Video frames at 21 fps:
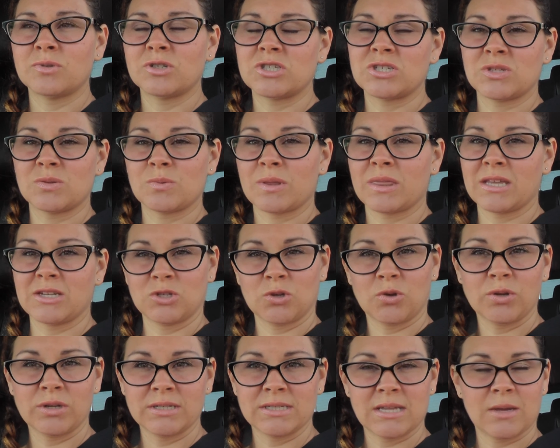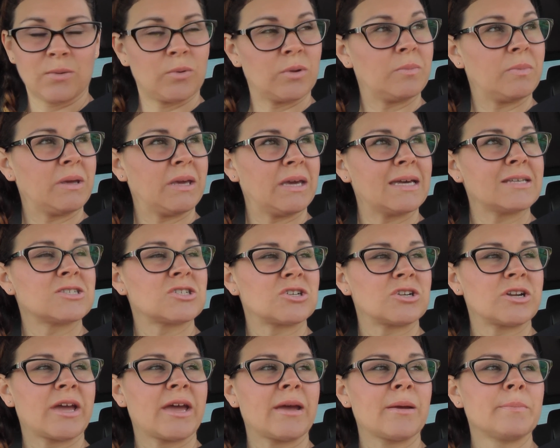which is what they told us they would be
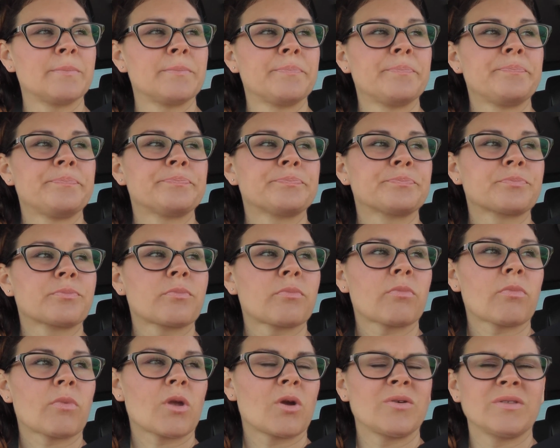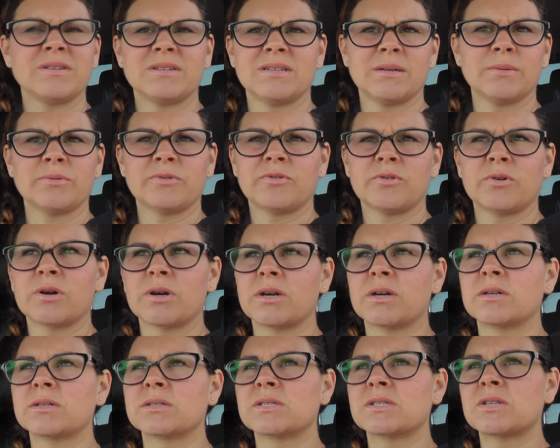yesterday or the day before.